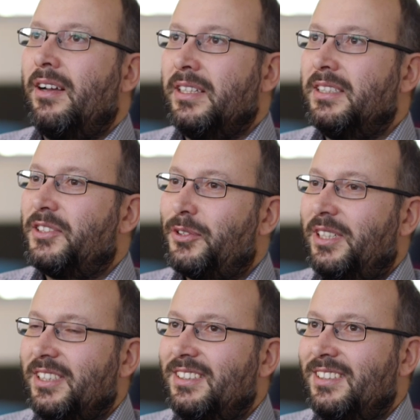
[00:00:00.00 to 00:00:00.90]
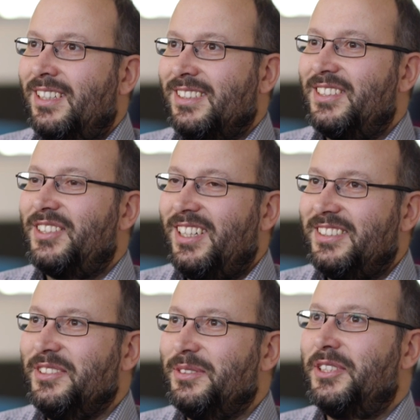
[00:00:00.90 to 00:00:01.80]
I think it's quite an, an
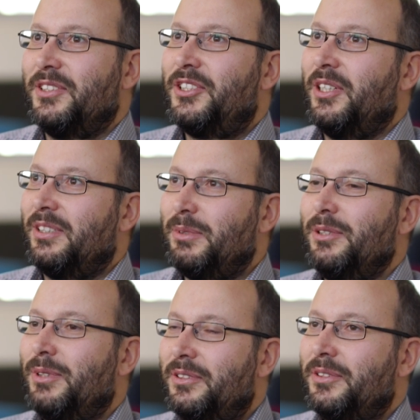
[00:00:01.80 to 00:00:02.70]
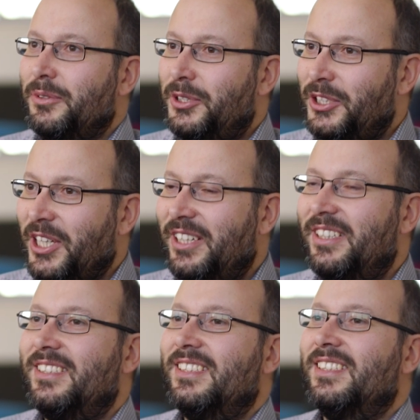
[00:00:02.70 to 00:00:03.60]
exciting research, so I really wanted to
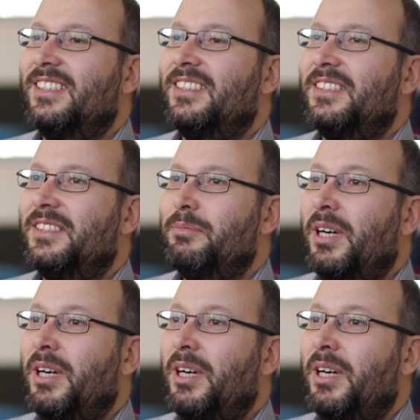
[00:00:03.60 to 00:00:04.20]
share uh,